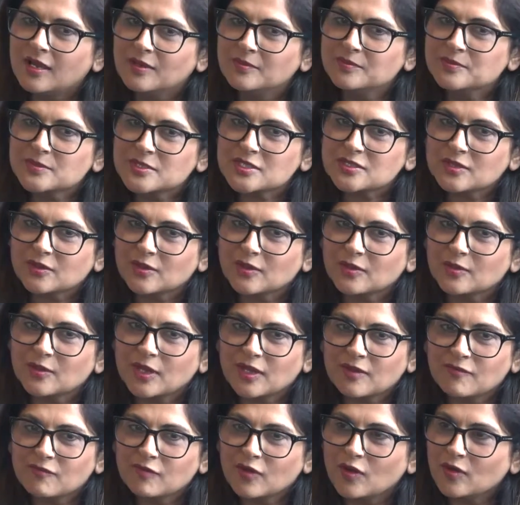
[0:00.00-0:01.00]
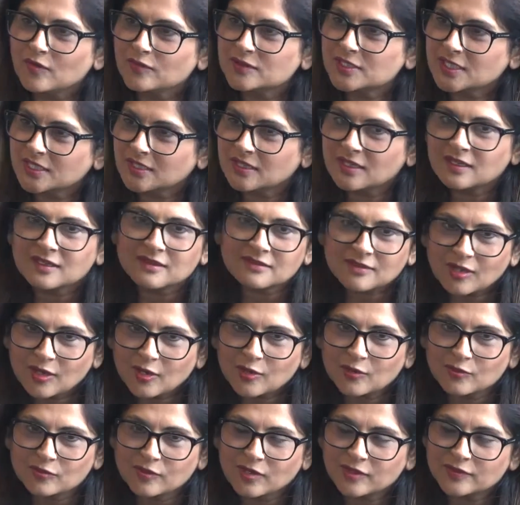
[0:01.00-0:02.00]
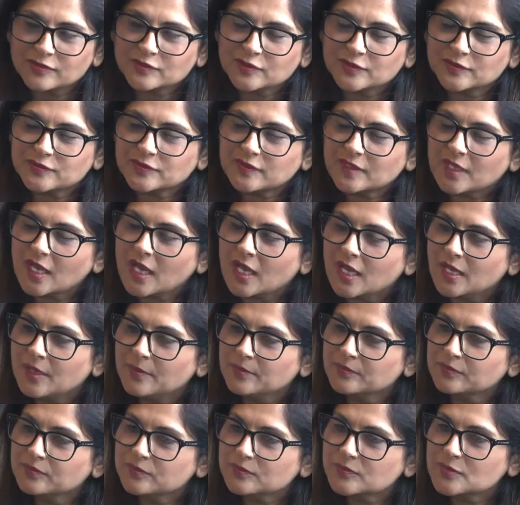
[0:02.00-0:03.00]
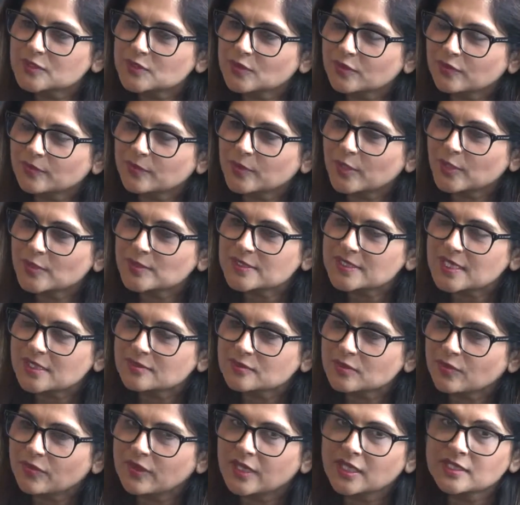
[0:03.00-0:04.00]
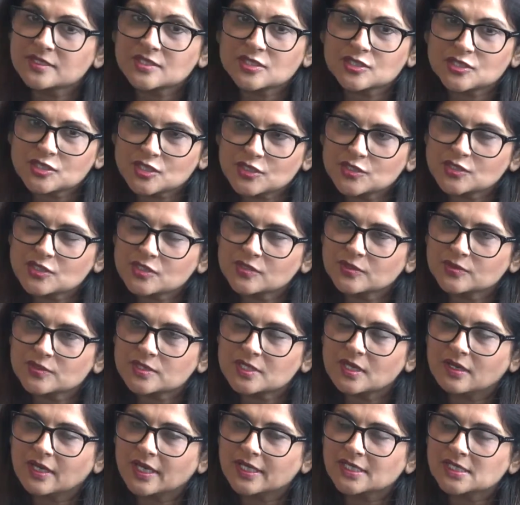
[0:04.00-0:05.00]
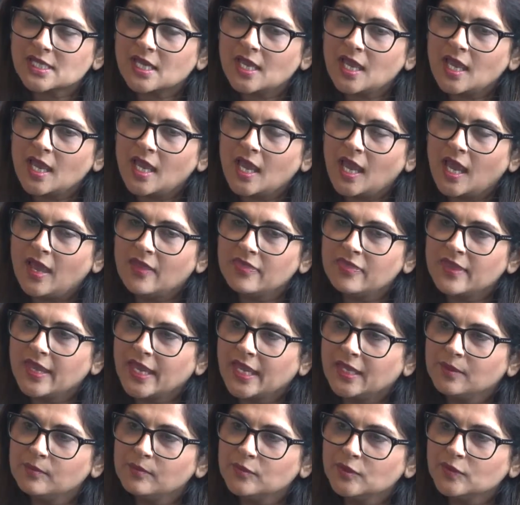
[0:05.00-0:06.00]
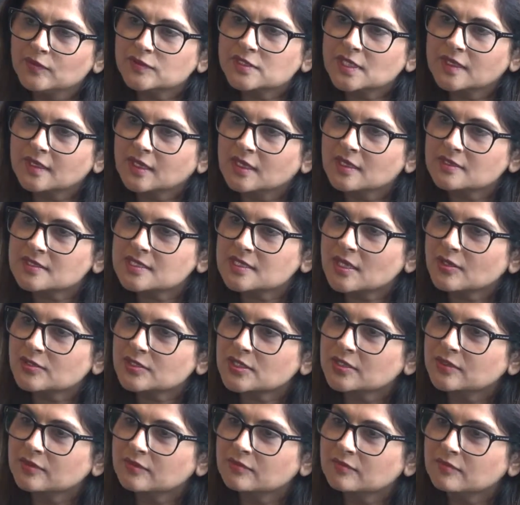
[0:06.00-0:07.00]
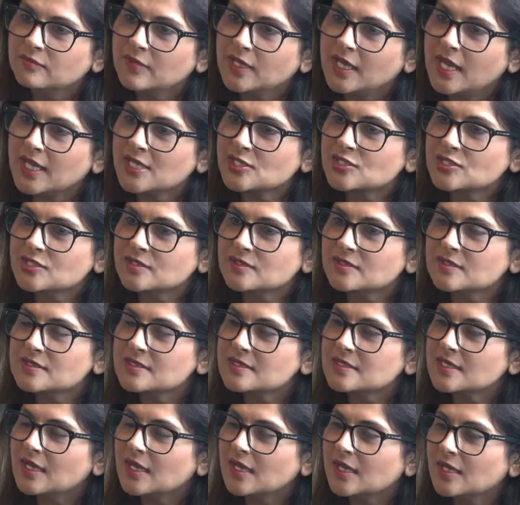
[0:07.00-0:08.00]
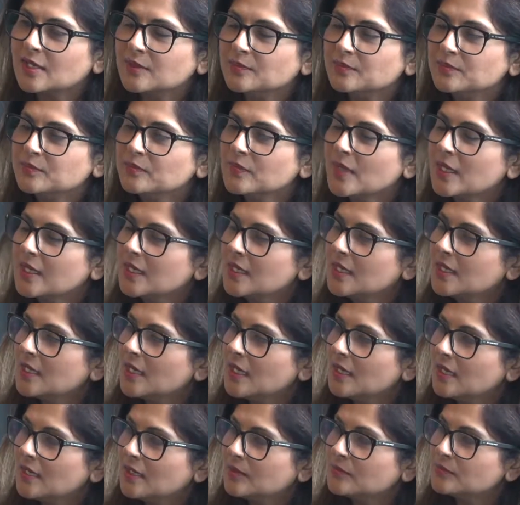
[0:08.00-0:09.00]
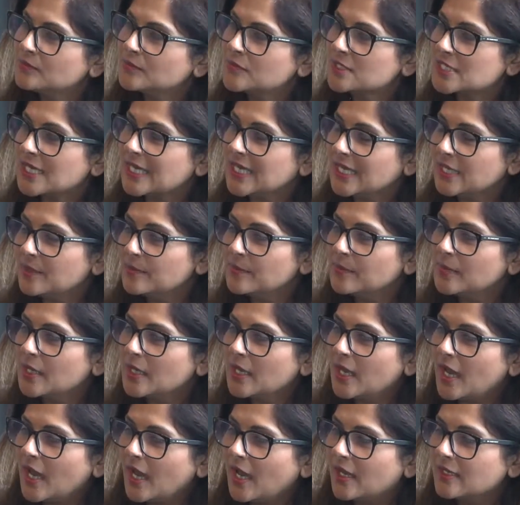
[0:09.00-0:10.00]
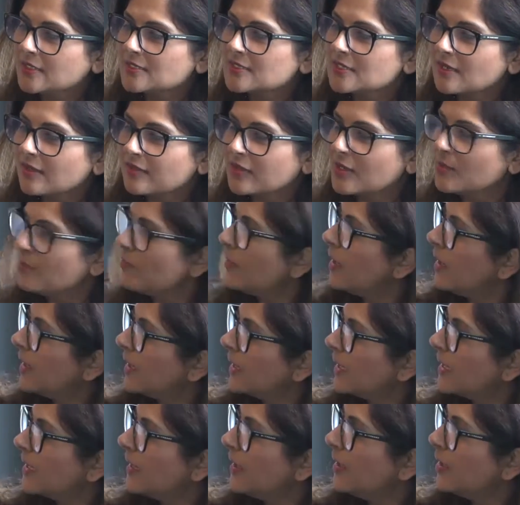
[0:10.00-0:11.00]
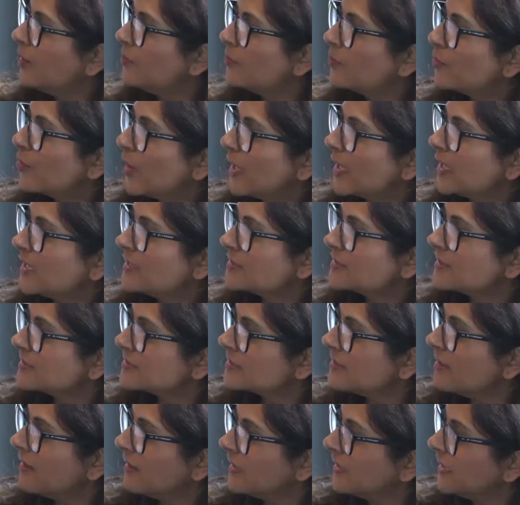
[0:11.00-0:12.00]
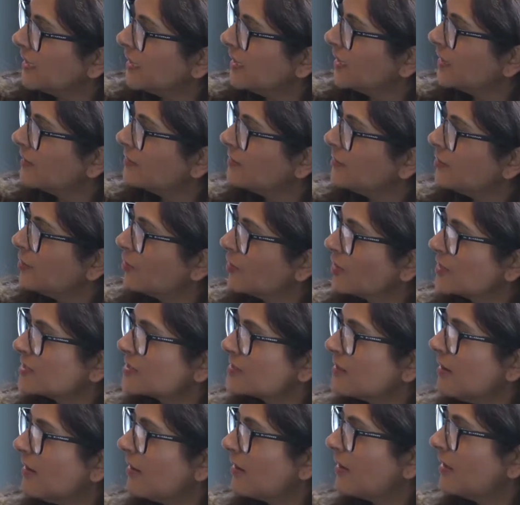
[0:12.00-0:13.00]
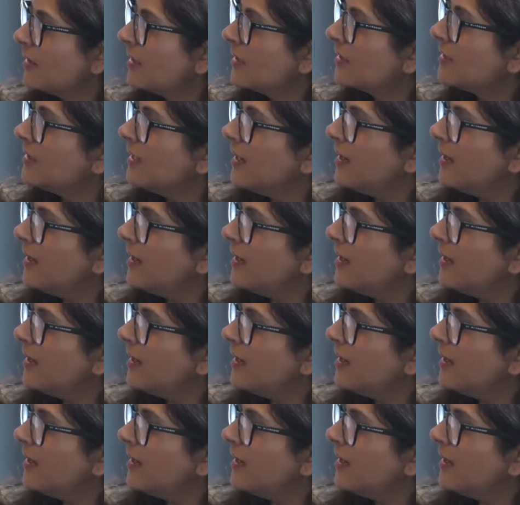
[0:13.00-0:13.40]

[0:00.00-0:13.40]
So involved in a whole raft of sort of process on the institutional side, and then moved to the consultant relations team. And I think my break is a slightly longer saga